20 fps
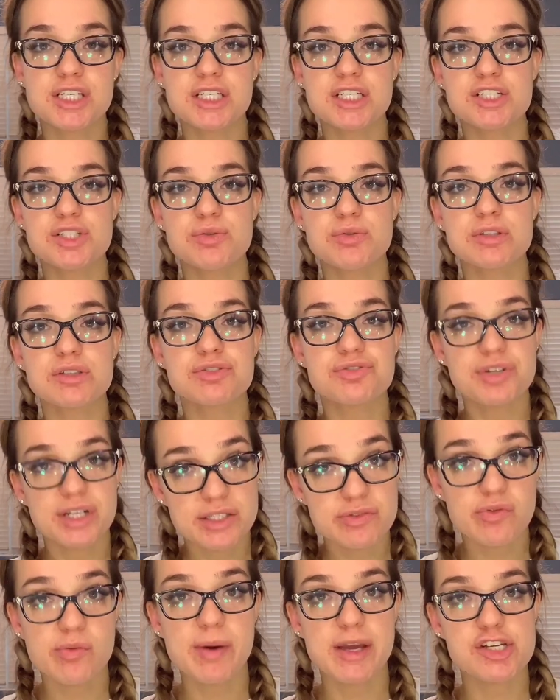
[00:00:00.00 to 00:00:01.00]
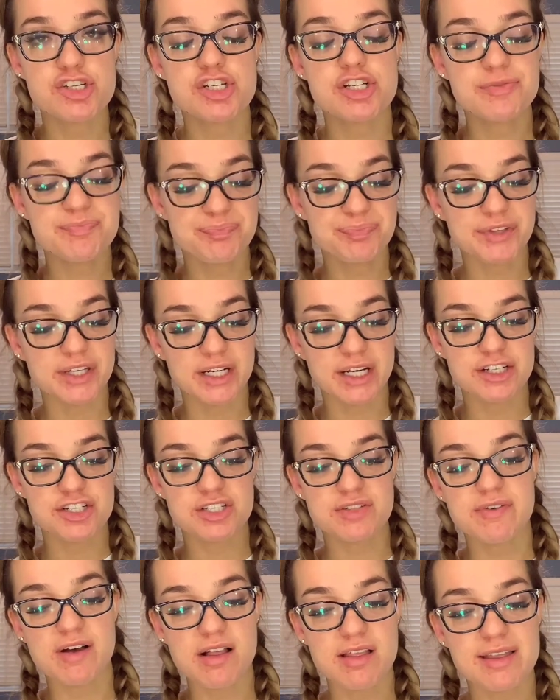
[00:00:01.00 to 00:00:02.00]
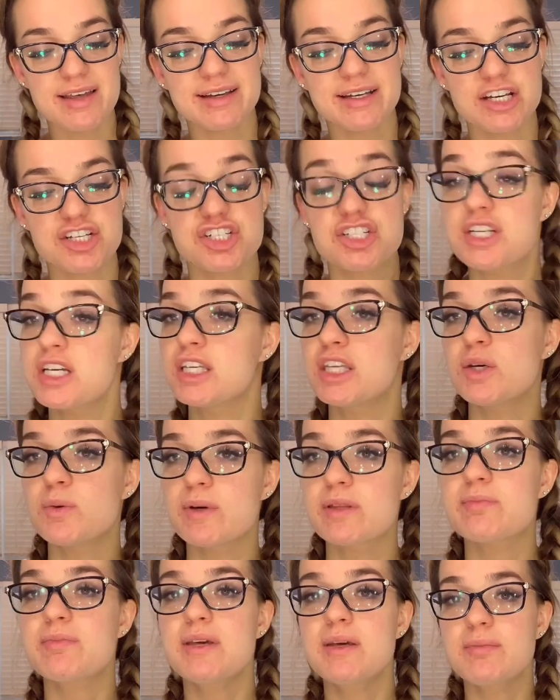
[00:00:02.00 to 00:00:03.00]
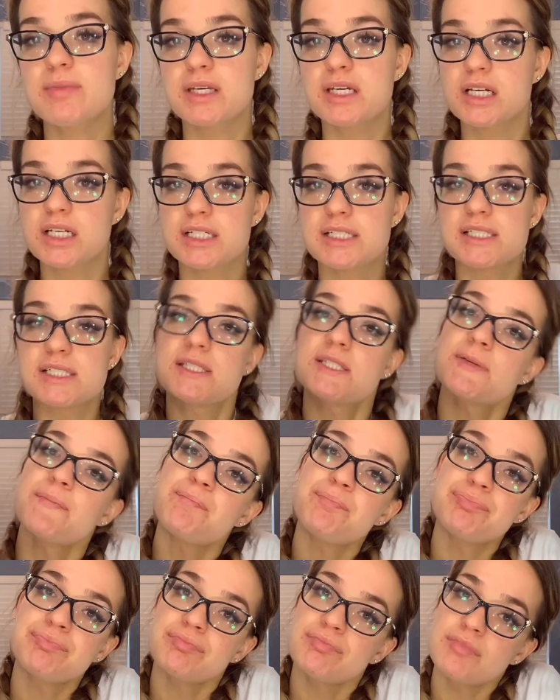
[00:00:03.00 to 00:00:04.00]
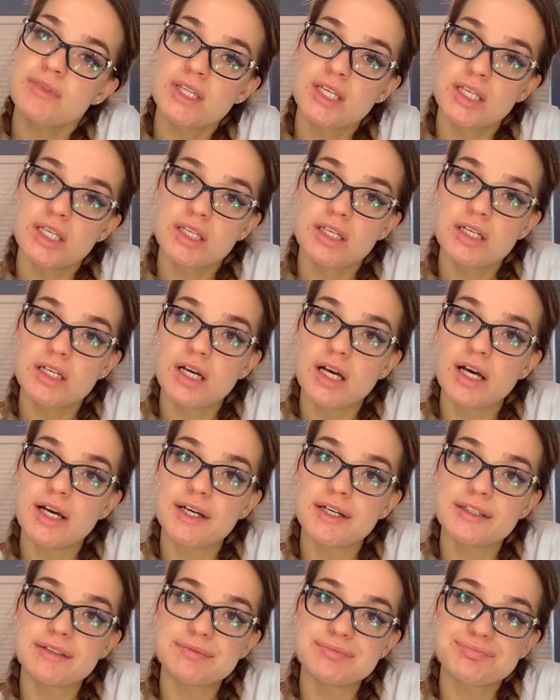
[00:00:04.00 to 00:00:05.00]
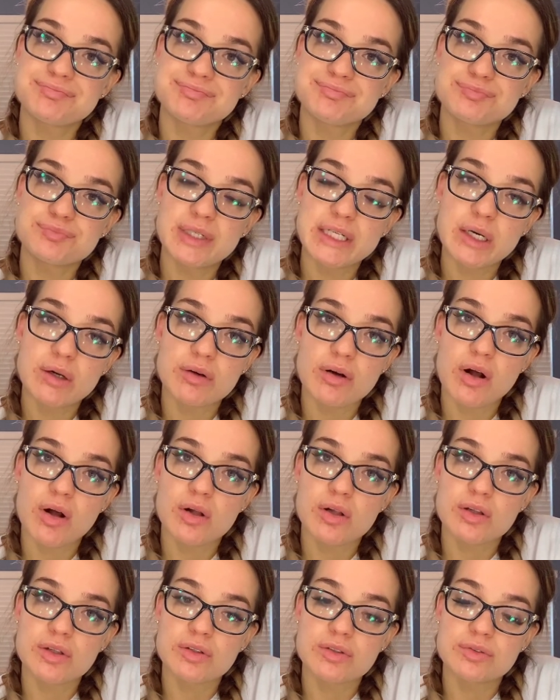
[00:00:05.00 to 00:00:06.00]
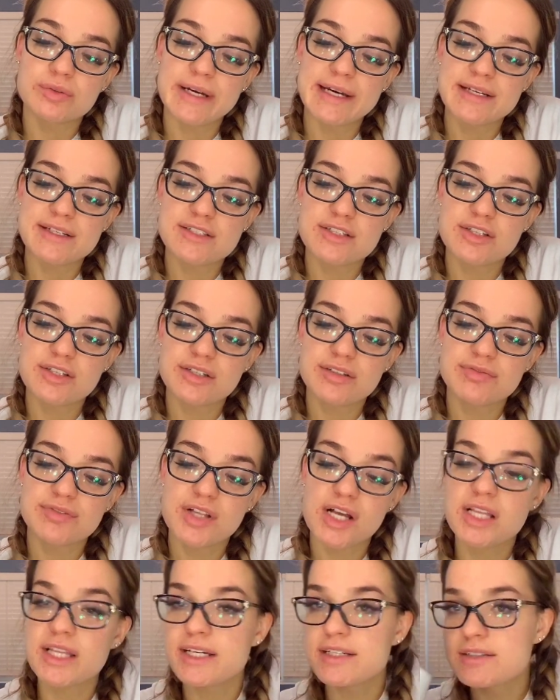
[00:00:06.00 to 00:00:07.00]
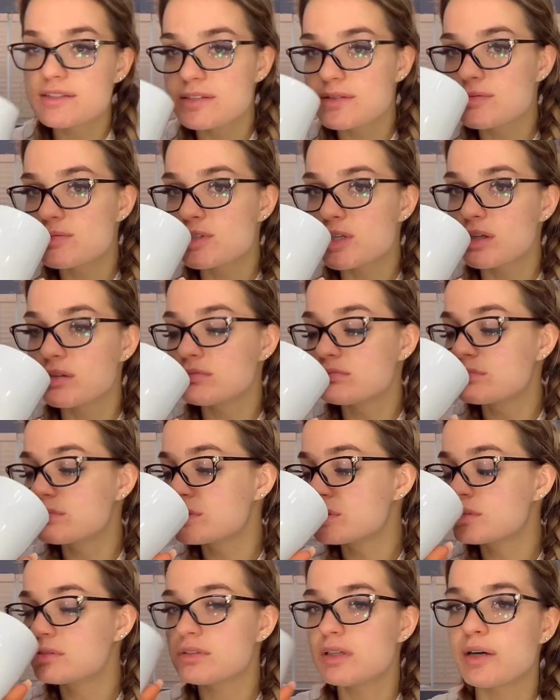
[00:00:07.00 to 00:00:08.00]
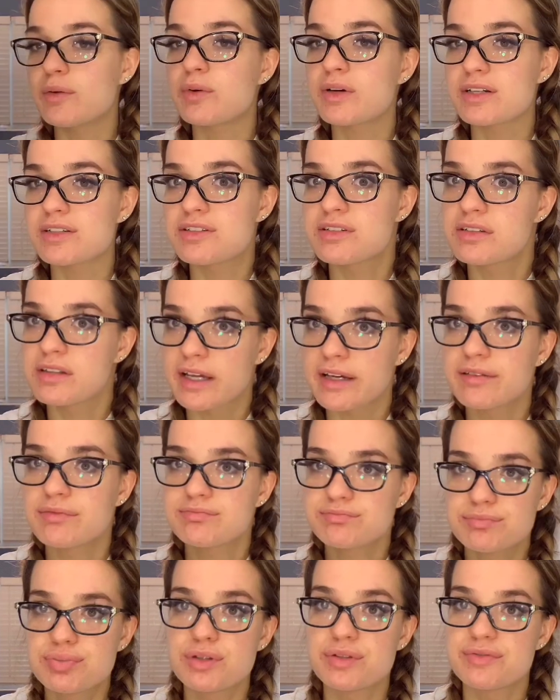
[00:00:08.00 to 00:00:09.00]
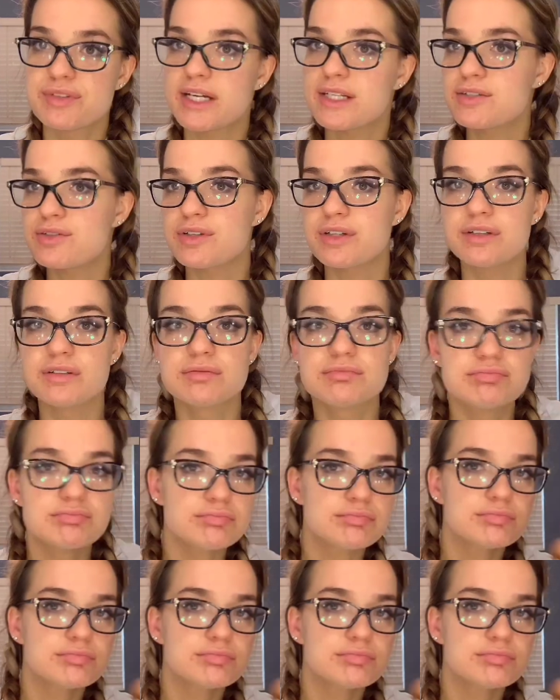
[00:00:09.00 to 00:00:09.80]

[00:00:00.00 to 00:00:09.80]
gonna do a little transformation and I just felt like I should take you with me because um, we don't always look flawless. So I wanted to like prove that to you.